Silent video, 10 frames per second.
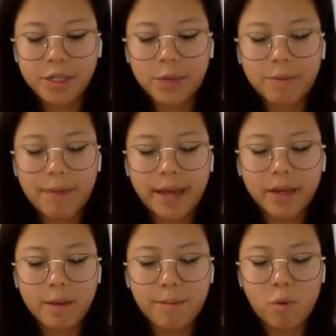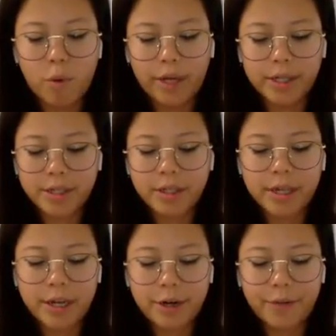so that we make a point
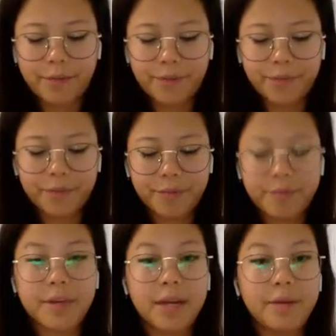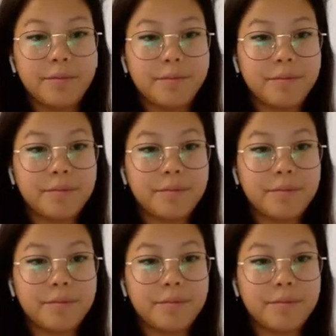here, yeah?